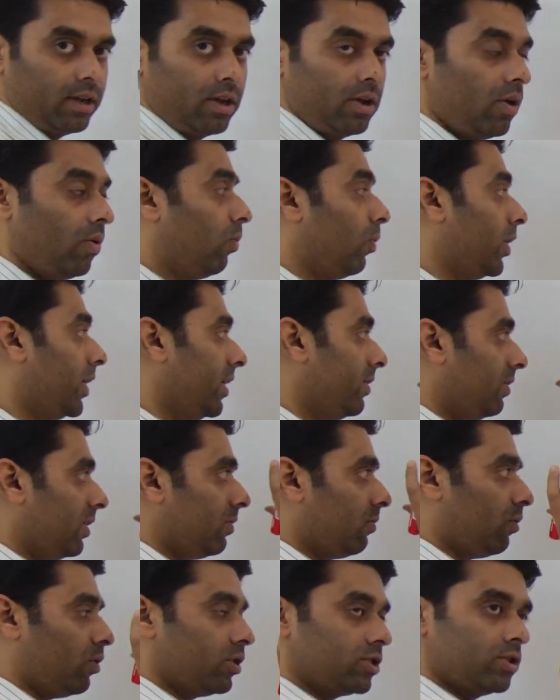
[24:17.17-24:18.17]
whatever
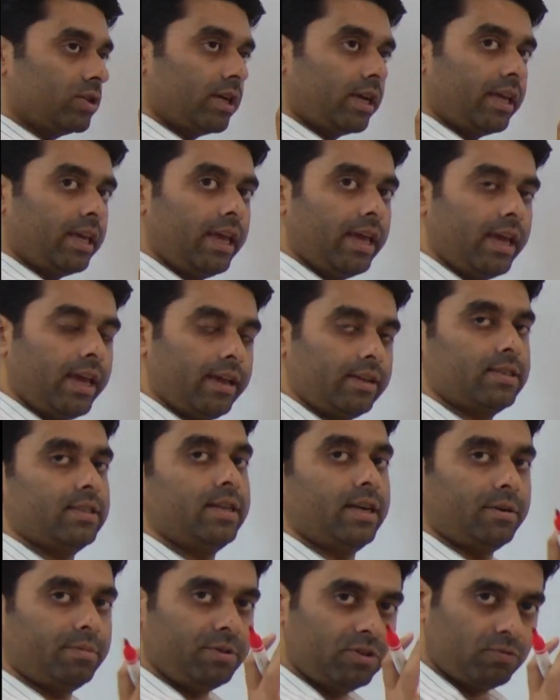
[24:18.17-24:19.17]
was the kx,
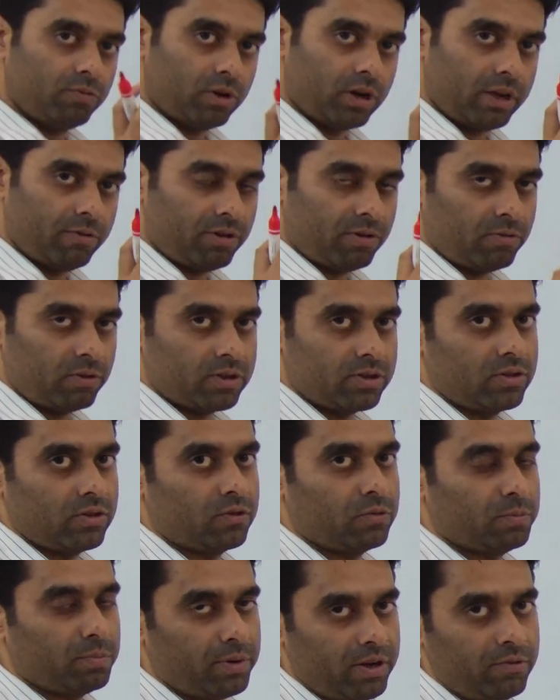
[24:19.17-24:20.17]
that means whatever was the
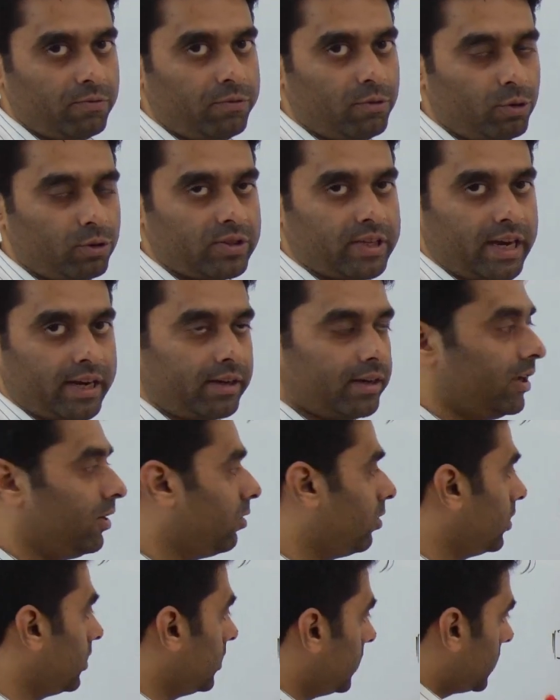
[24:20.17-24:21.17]
spring force acting
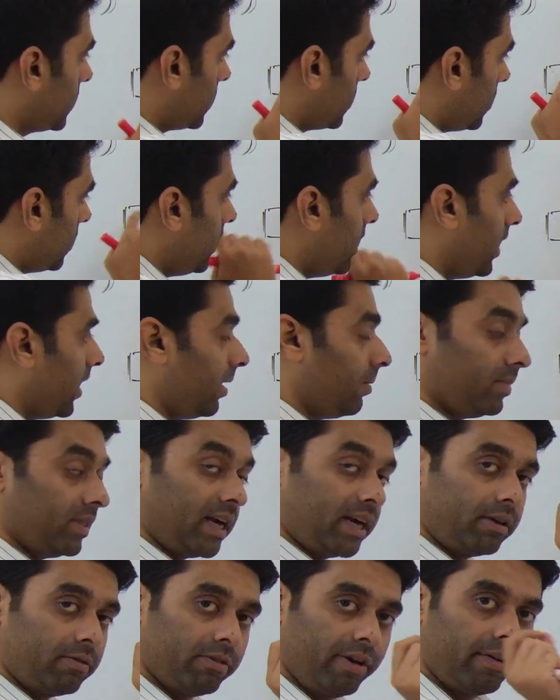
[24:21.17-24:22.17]
on this 3m,
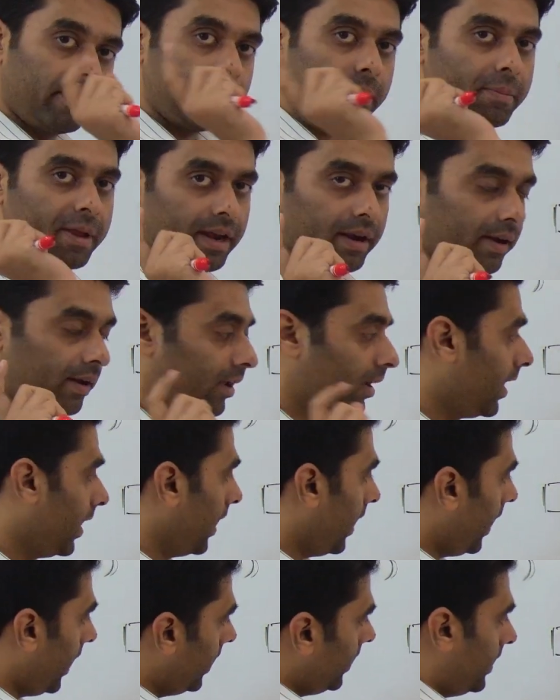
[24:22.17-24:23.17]
that will remain,
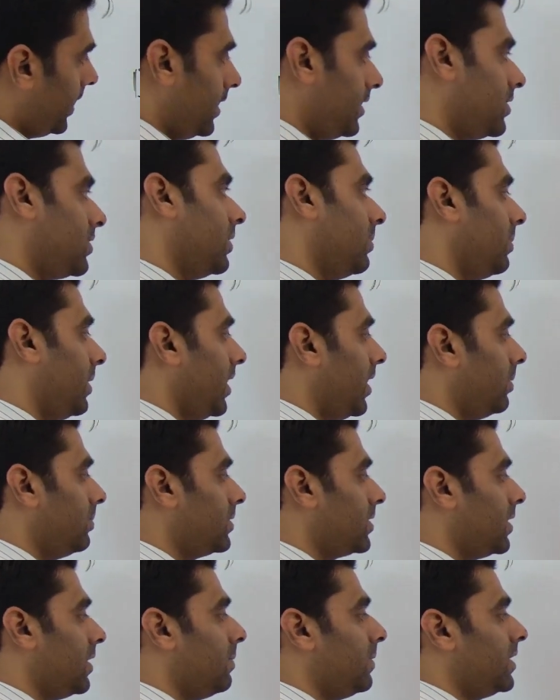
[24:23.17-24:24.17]
and tension
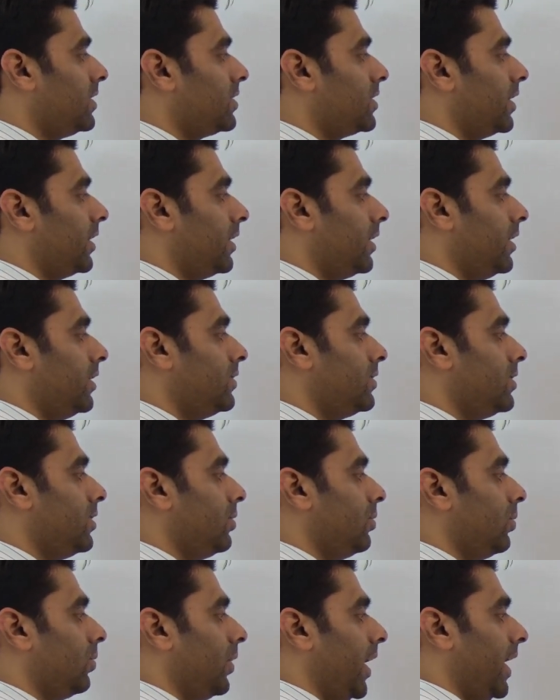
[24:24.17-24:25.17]
becomes immediately
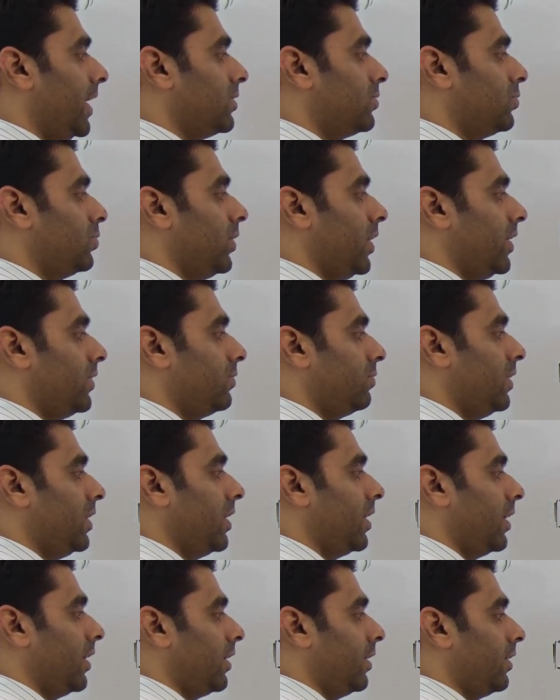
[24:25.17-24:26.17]
0 as soon as we
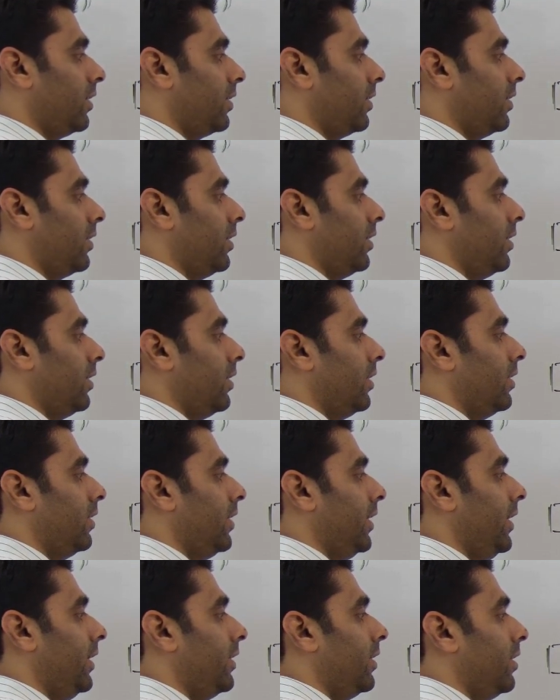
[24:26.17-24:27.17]
cut it,
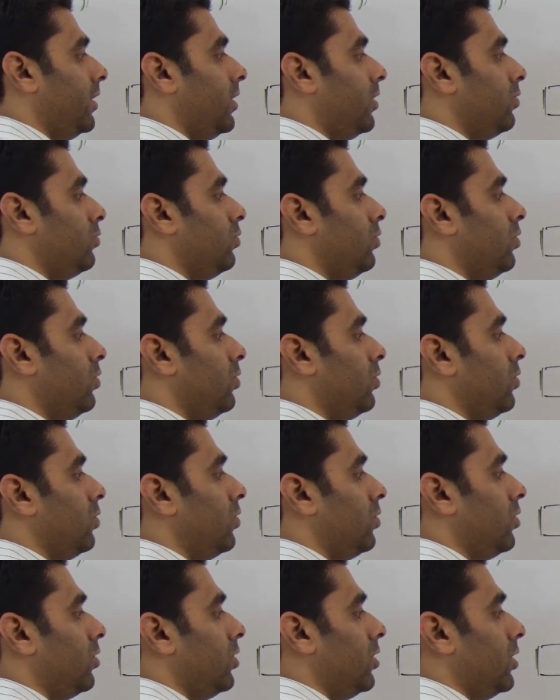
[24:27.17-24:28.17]
right? So
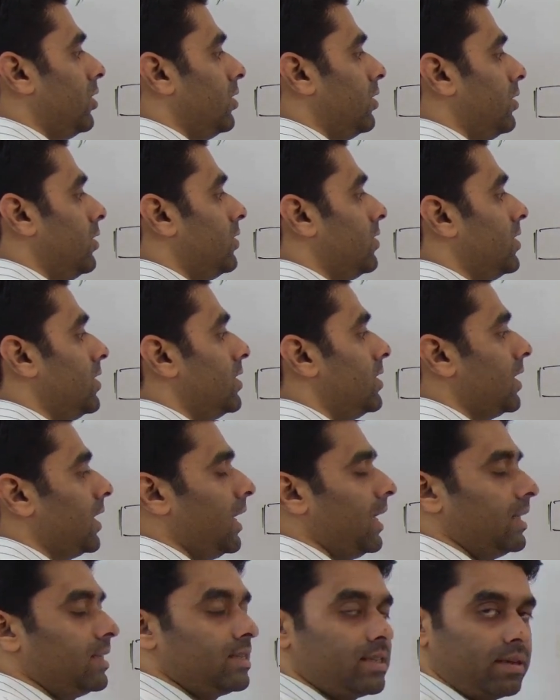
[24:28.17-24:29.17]
this is the
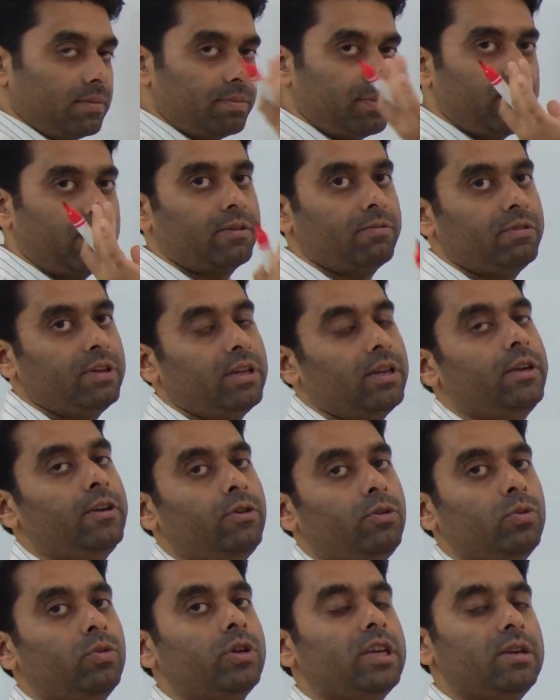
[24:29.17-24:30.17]
concept that we need
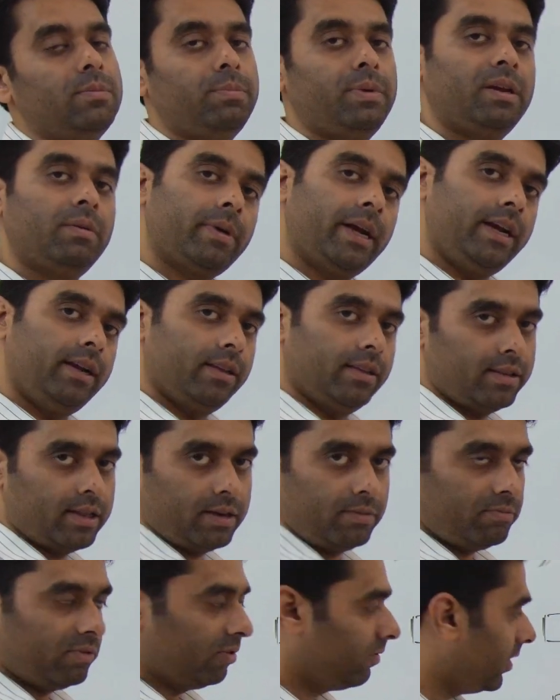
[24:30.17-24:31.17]
to keep in mind,
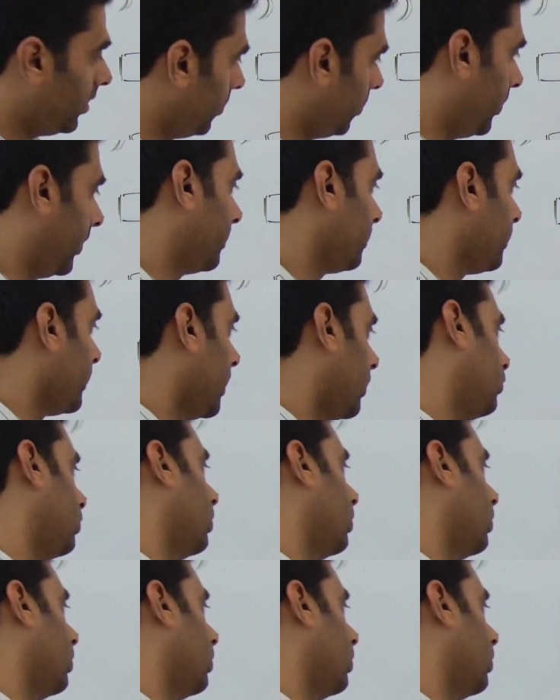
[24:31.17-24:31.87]
then we will do it. So